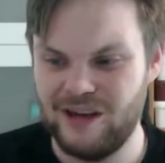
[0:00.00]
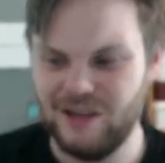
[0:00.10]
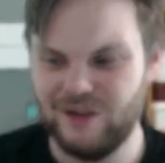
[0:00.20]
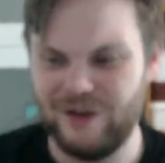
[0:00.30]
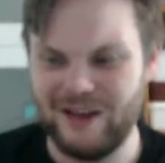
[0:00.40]
you
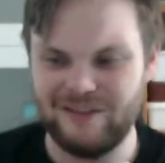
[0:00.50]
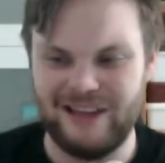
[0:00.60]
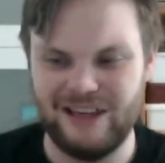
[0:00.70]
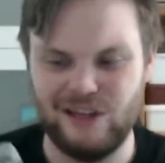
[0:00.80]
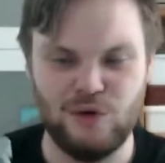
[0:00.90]
don't have to like
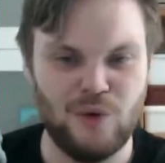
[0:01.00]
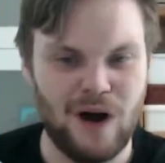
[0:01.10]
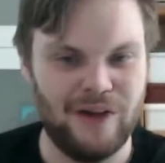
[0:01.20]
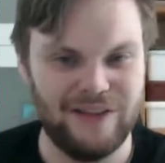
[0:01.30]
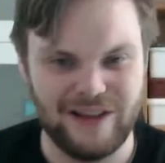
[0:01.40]
glue
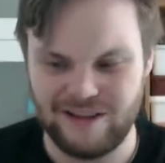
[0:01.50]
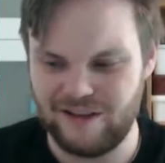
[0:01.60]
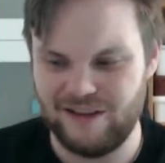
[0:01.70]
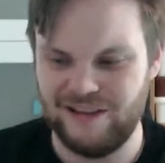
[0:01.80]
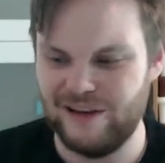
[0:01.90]
on these
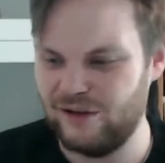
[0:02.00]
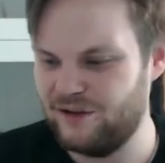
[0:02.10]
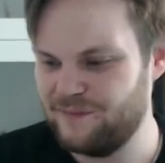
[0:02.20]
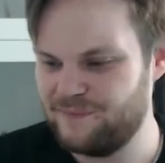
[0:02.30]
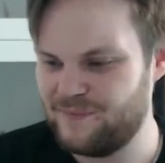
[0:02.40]
little